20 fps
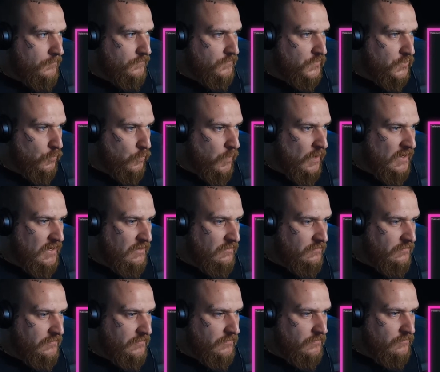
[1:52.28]
The
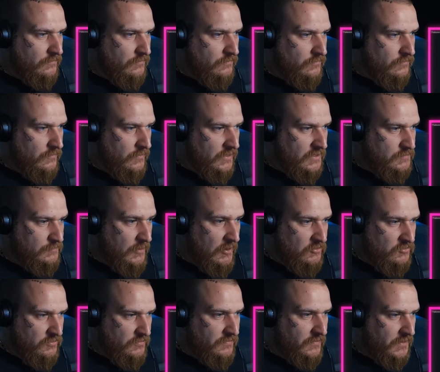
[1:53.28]
wave is
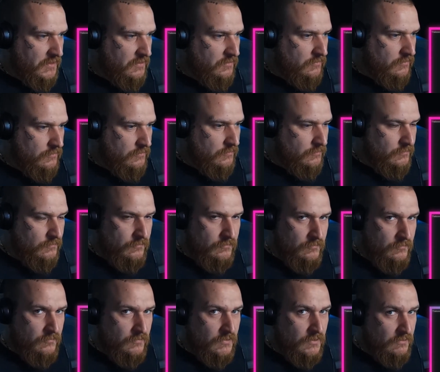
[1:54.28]
petrifying,
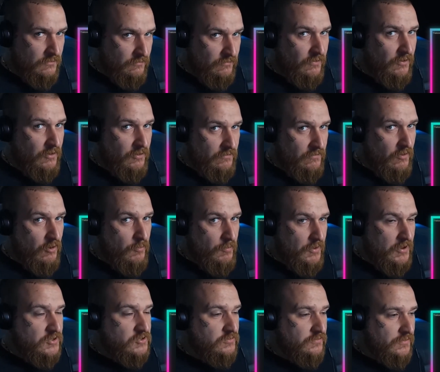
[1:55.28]
very, very
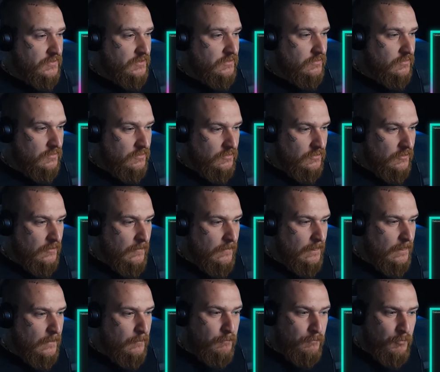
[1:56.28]
petrifying,
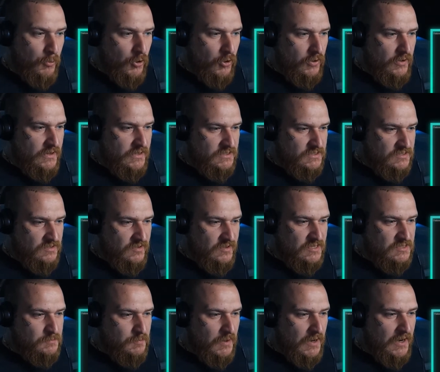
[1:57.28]
but it's
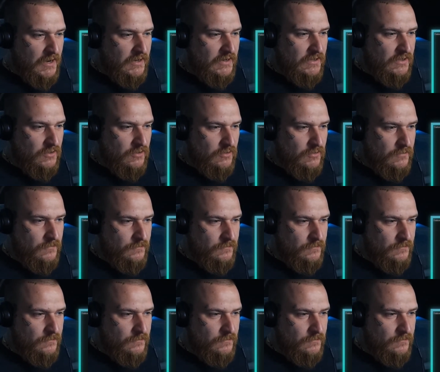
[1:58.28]
this part here.